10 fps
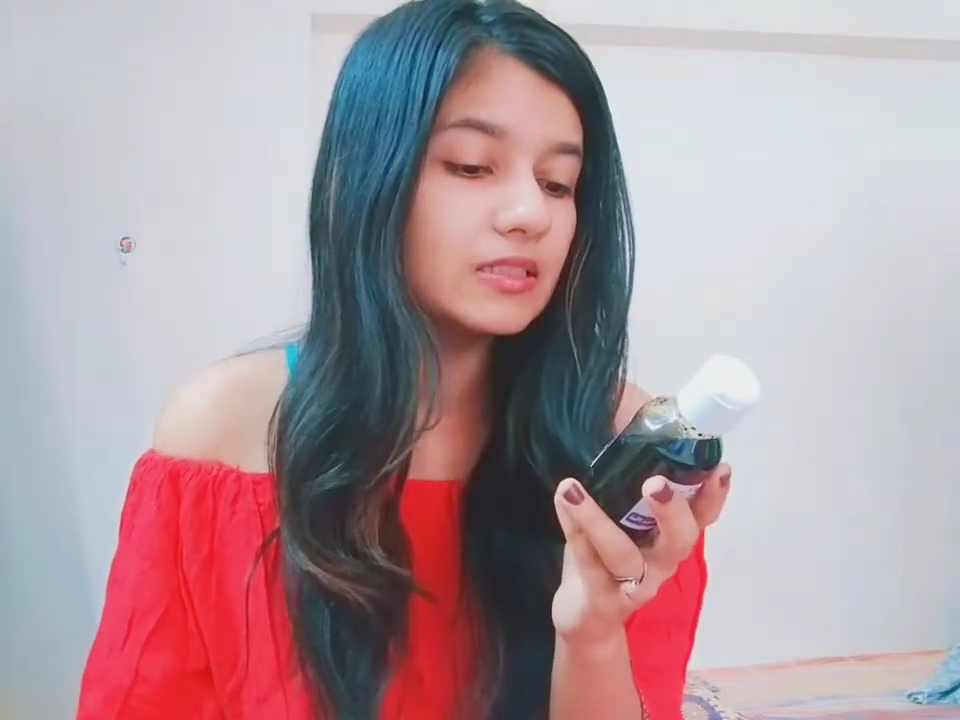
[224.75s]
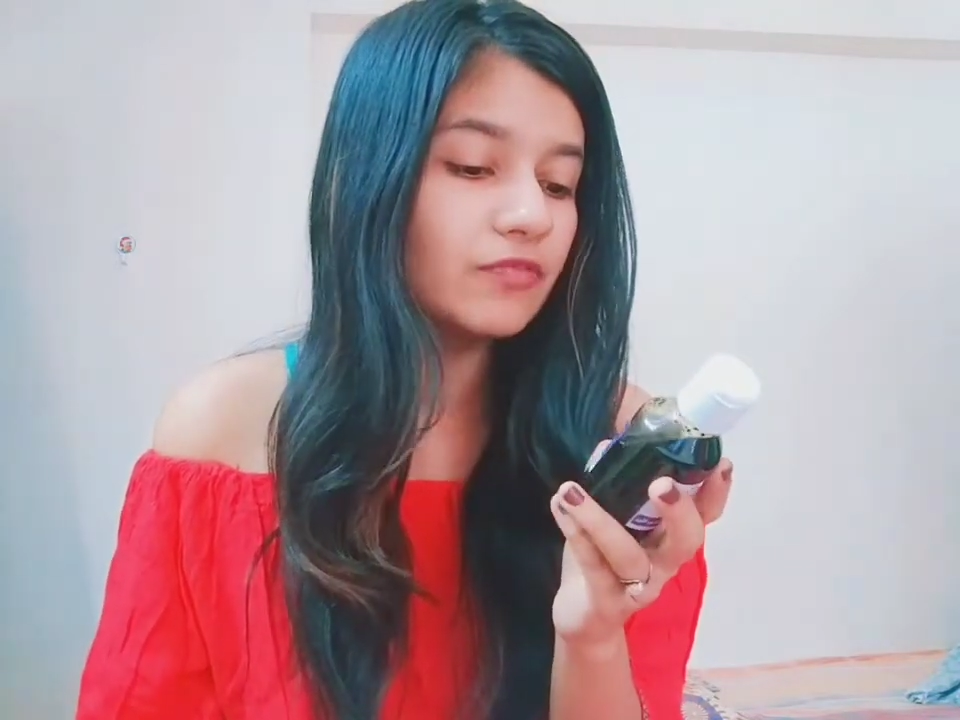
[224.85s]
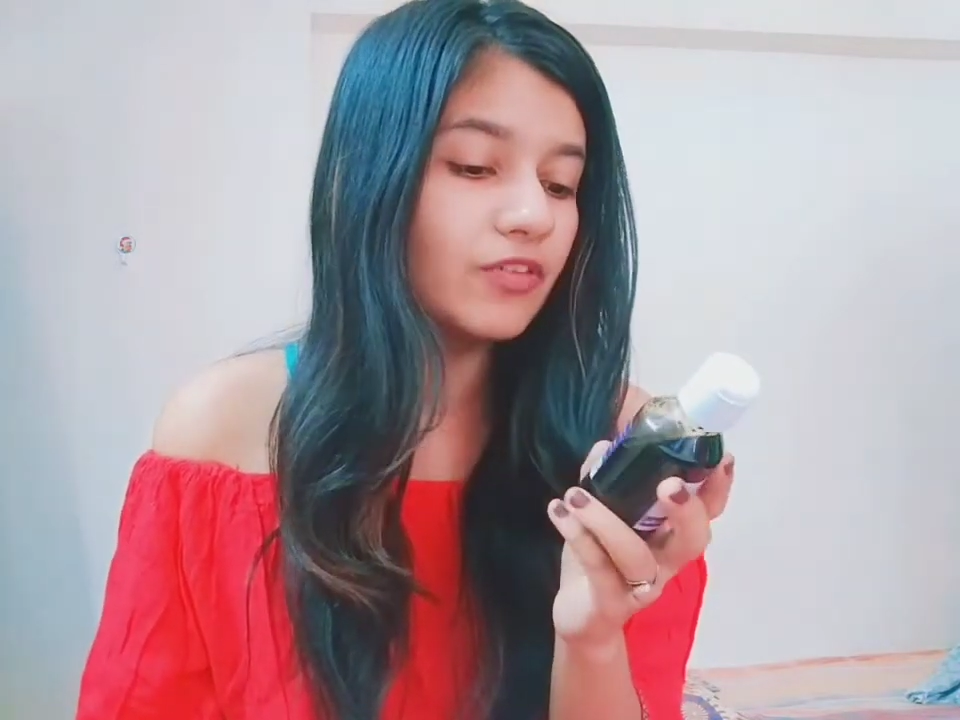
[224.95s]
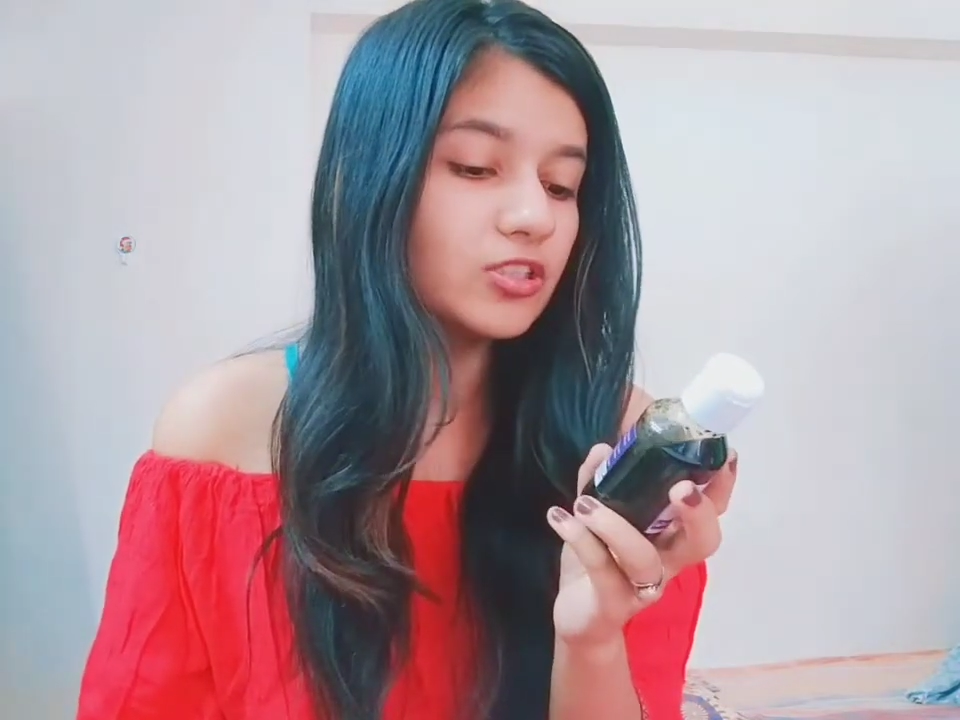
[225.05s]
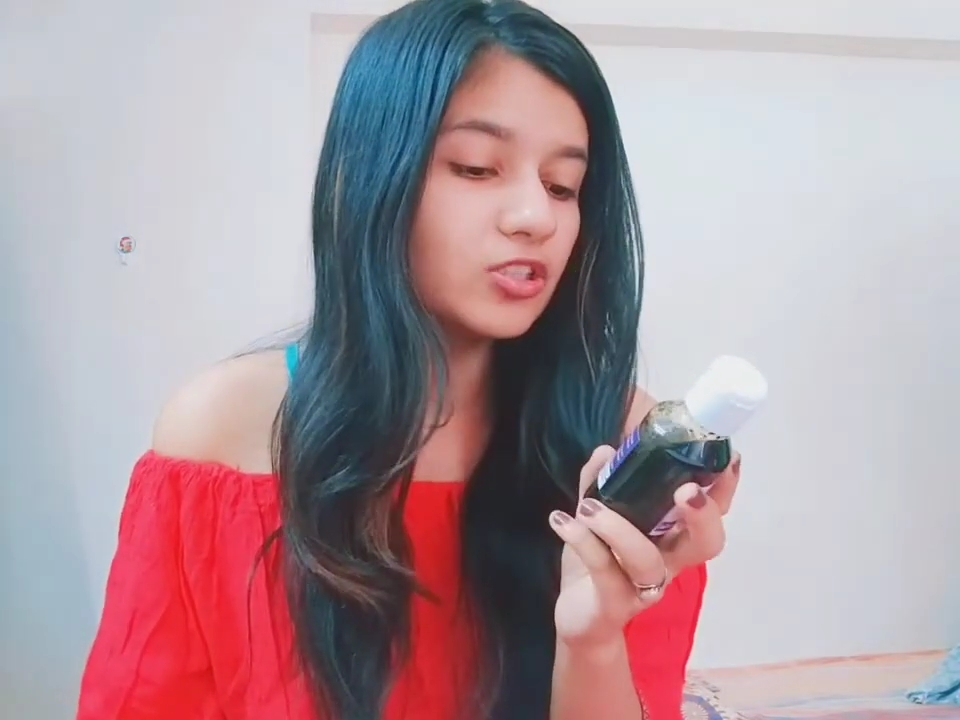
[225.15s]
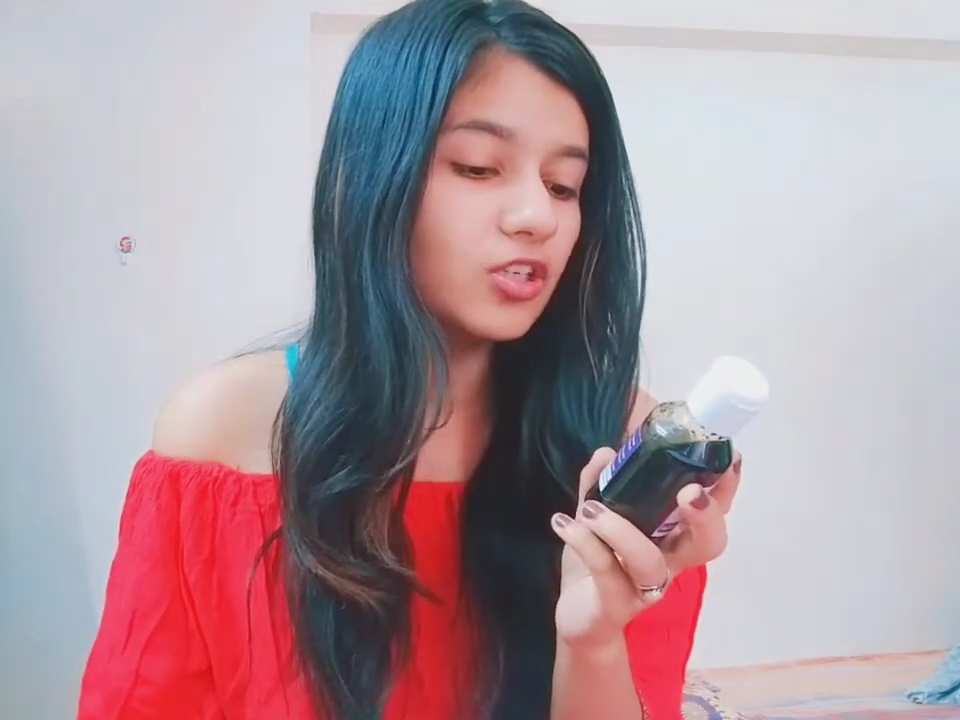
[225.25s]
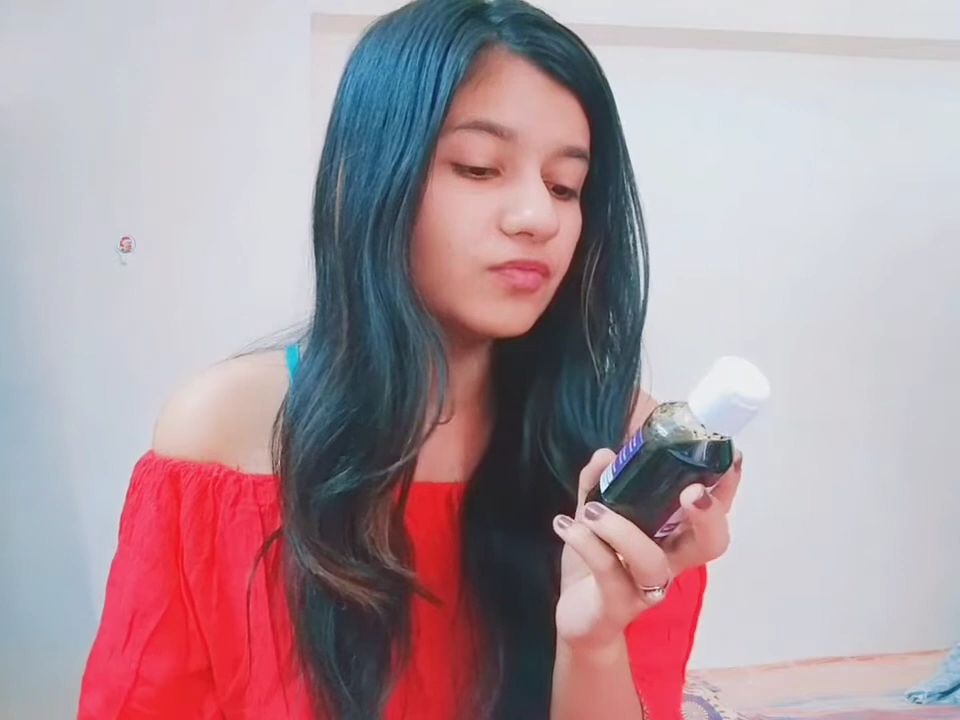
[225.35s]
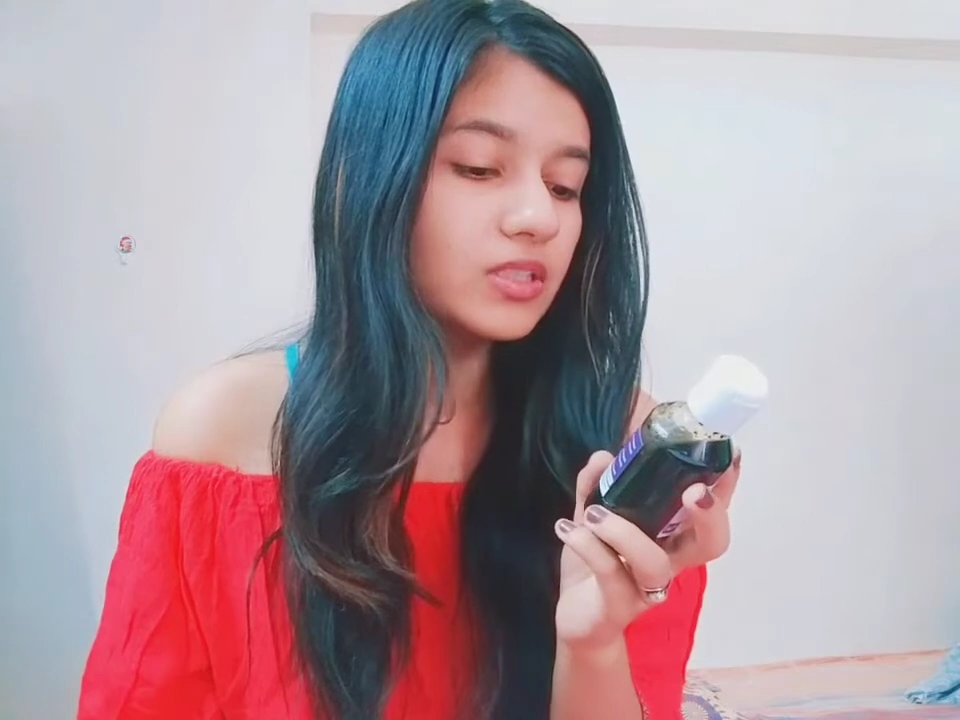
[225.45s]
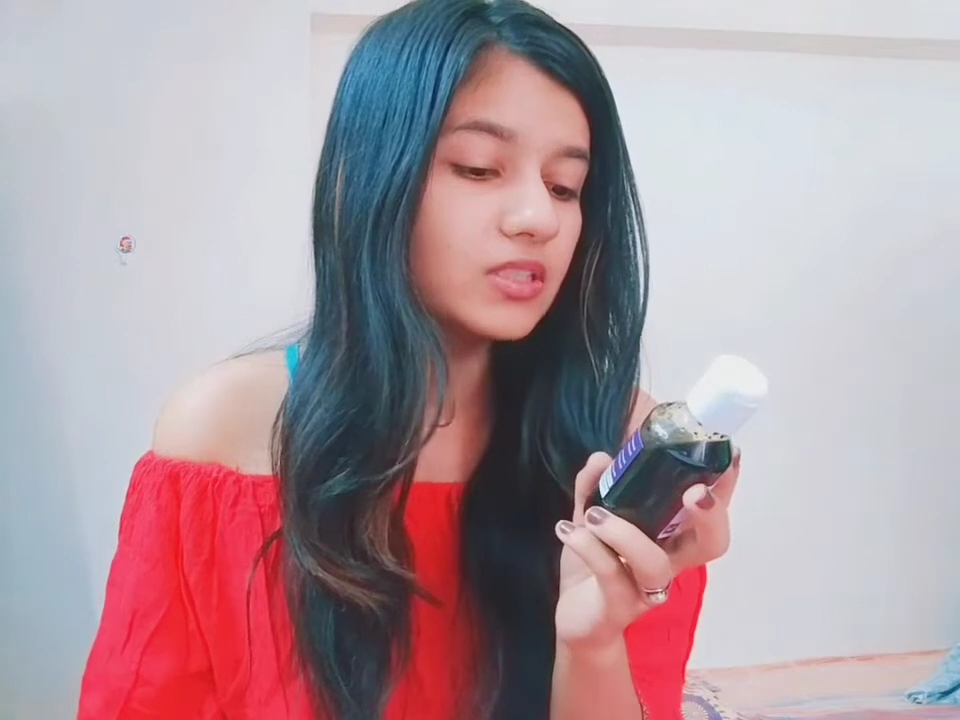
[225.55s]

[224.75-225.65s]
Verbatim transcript: function of this